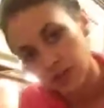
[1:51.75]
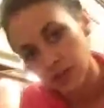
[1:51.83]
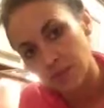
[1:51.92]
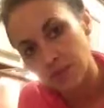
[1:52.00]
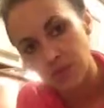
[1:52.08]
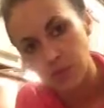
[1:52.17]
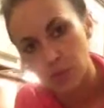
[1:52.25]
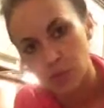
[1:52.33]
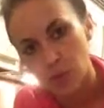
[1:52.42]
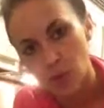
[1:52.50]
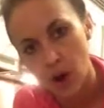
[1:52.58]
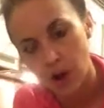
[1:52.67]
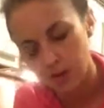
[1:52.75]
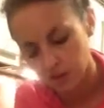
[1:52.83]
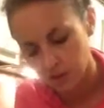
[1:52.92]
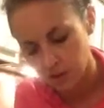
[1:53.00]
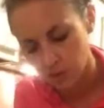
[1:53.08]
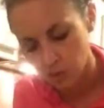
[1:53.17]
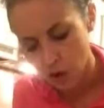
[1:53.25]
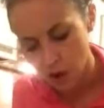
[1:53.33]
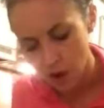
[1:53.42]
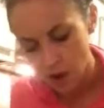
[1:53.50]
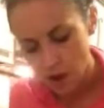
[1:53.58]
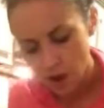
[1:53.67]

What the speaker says: I mix the pu'er tea as well.